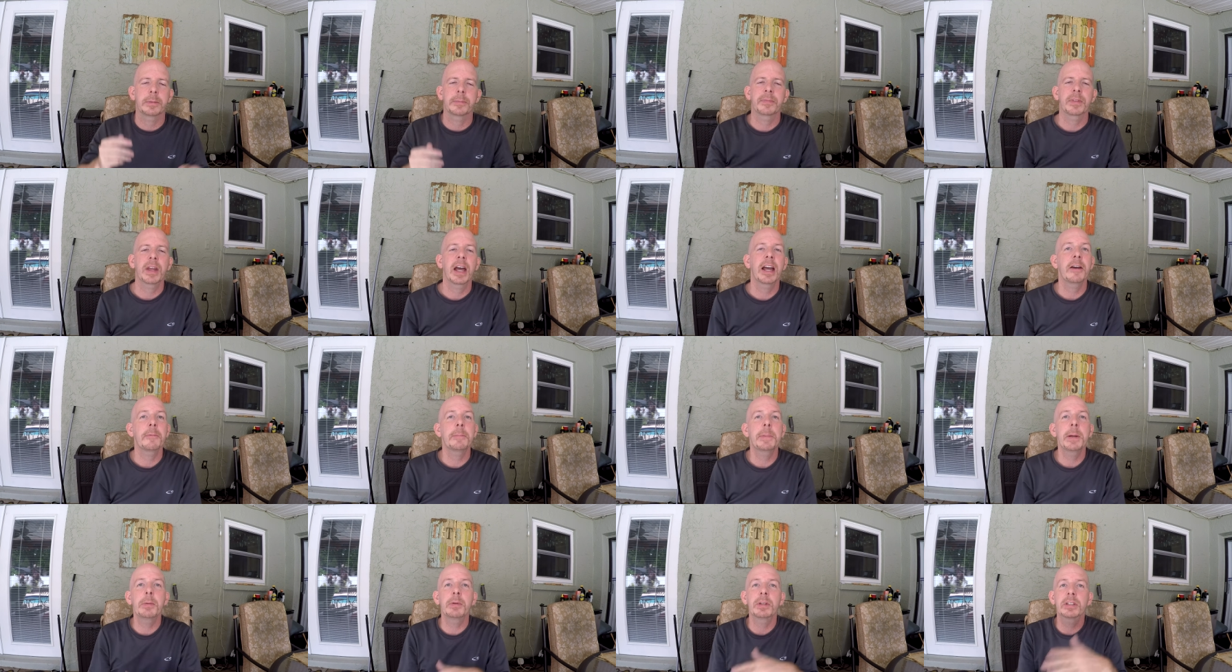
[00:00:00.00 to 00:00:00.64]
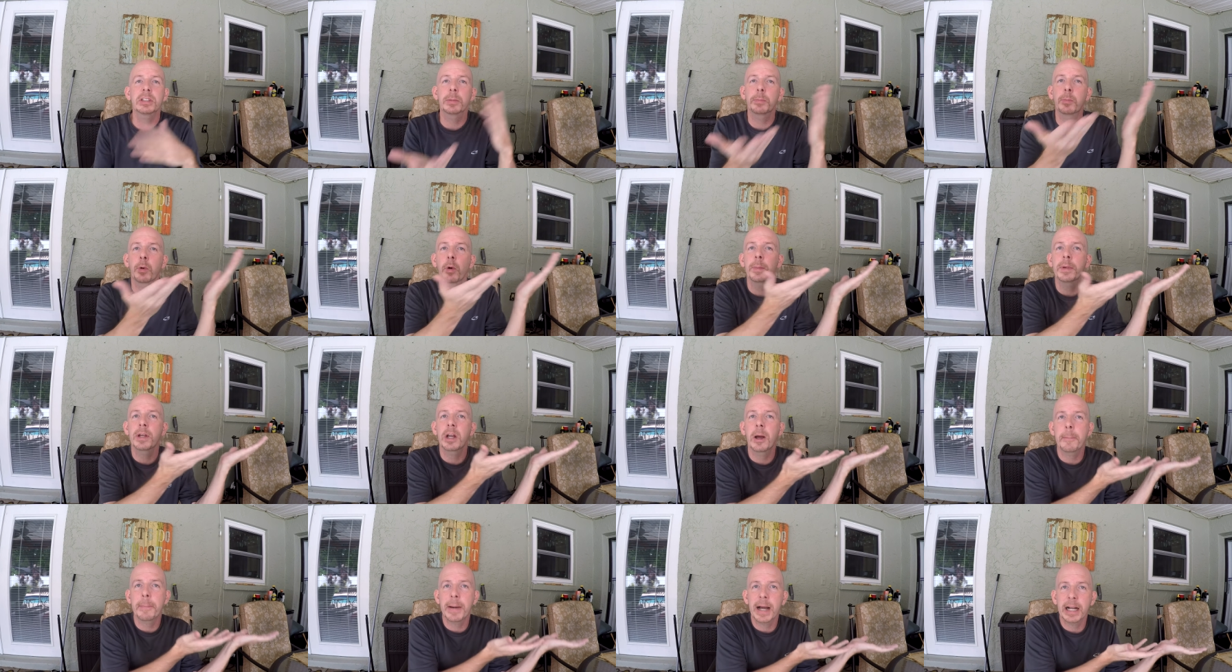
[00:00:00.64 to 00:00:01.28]
I have people that support me
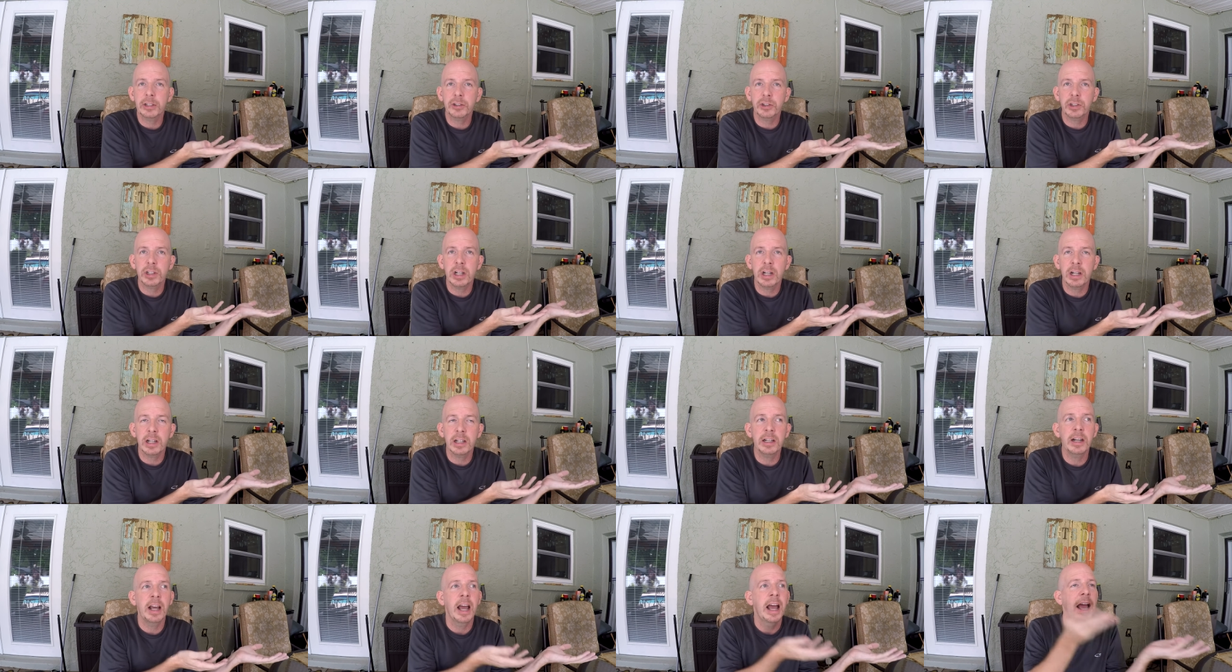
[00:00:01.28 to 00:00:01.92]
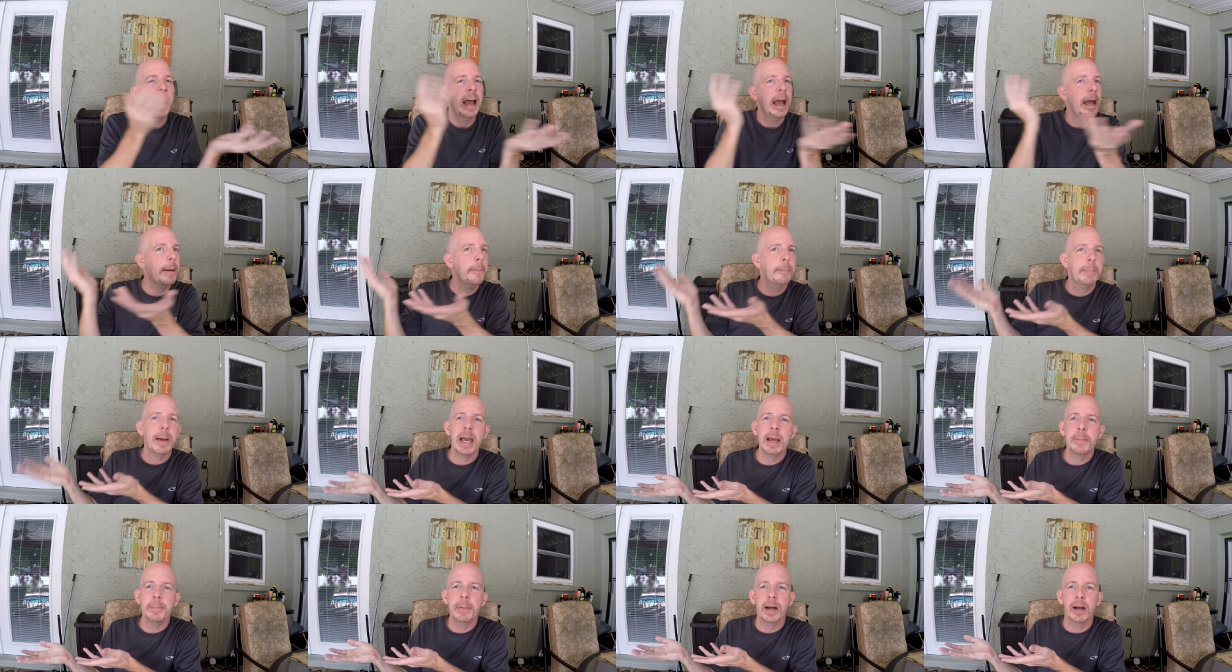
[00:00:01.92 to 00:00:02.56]
on Patreon and
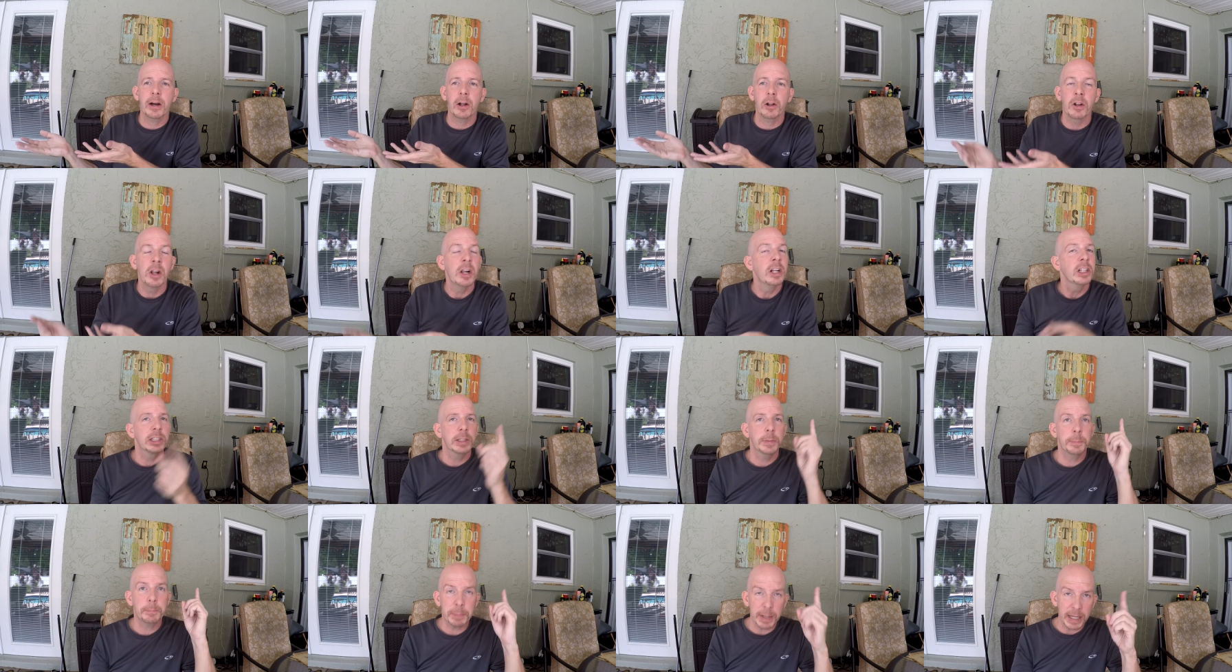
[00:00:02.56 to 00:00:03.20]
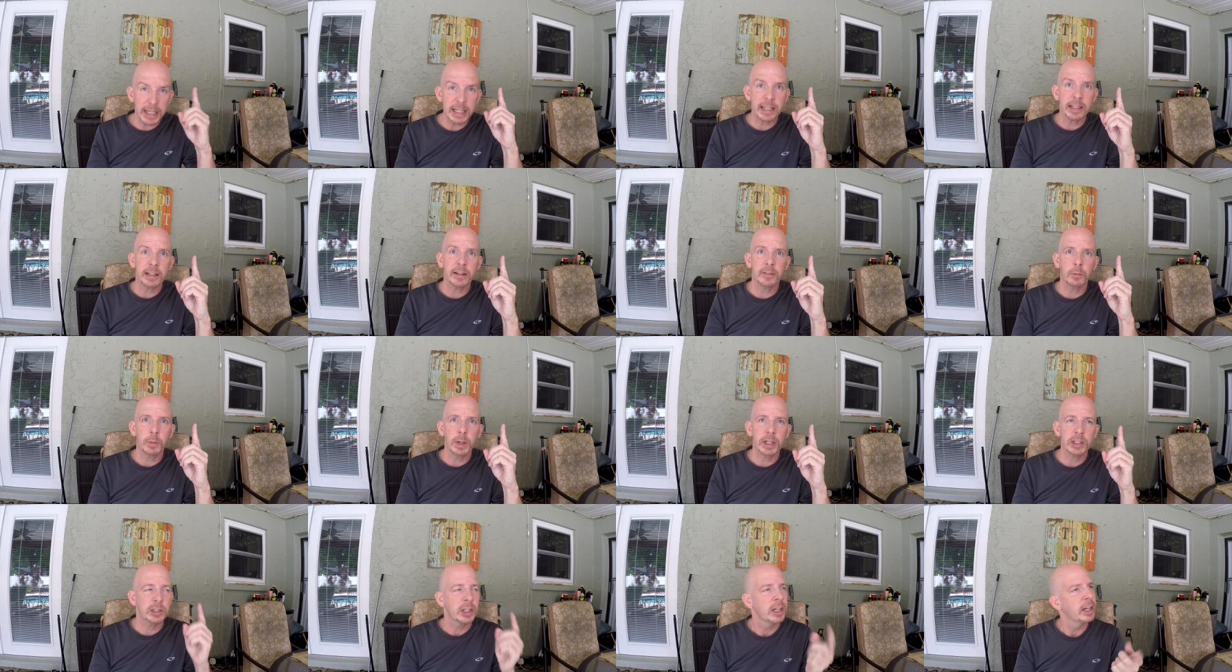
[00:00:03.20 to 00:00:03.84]
PayPal. Speaking of
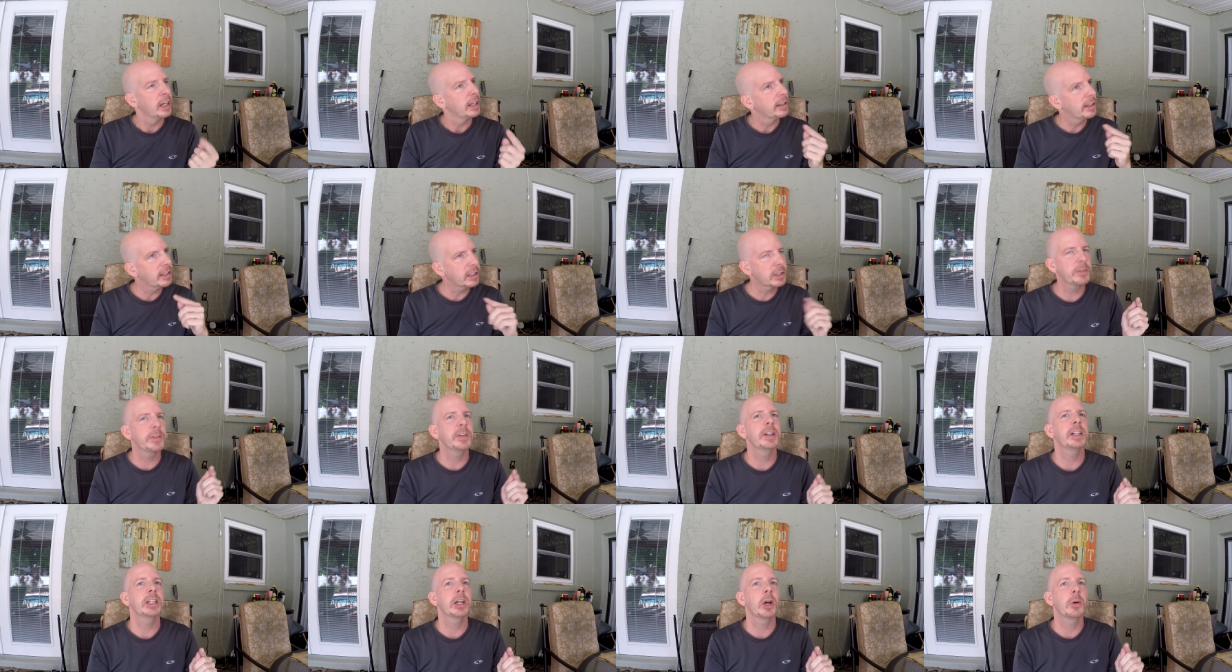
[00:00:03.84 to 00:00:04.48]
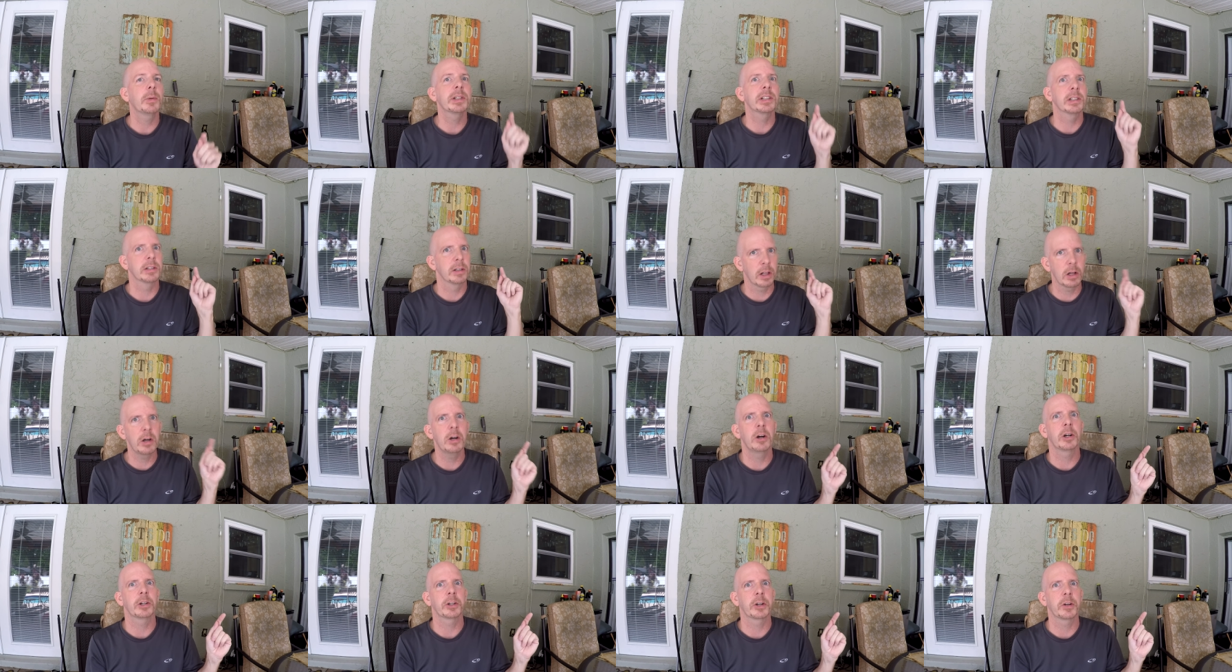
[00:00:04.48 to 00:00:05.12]
which, this video is
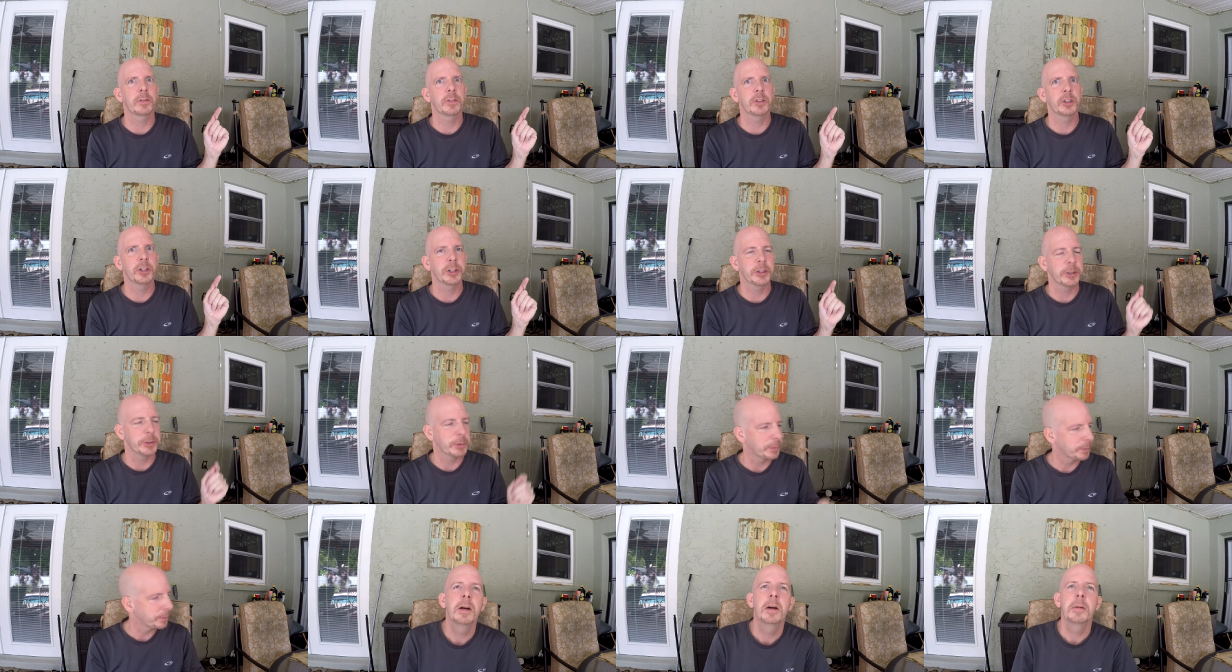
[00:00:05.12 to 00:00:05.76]
long overdue.